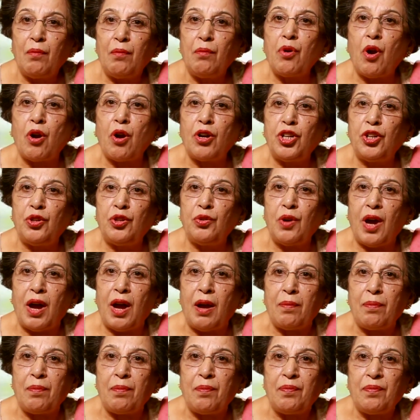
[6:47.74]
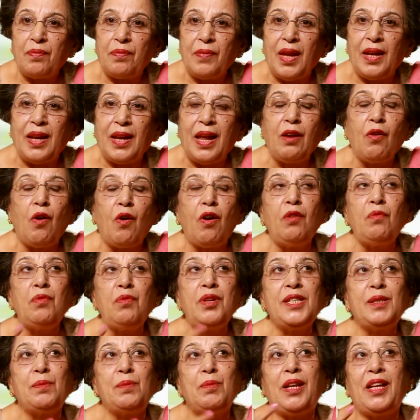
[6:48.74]
brought you up. And I
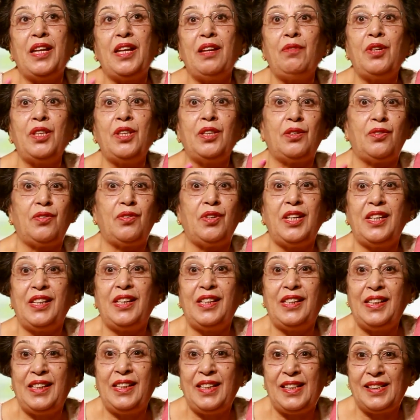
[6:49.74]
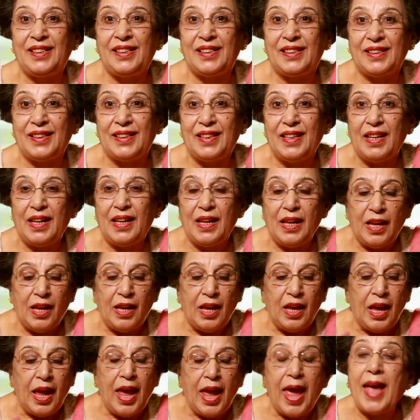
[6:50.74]
always believe in 3 E's:
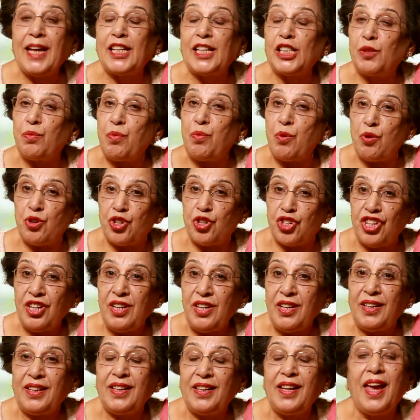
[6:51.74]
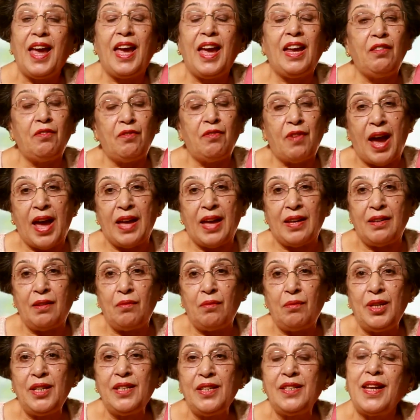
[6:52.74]
exposure,
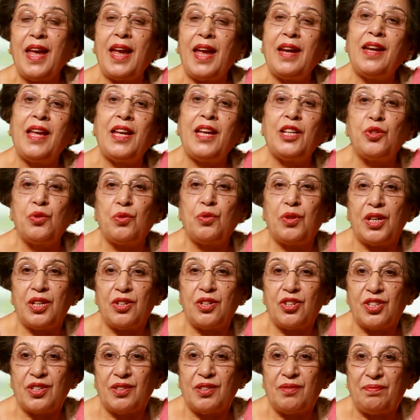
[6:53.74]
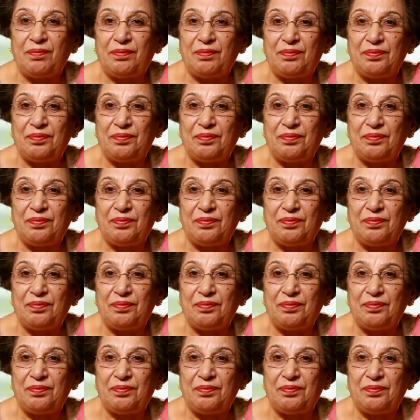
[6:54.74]
environment, and education.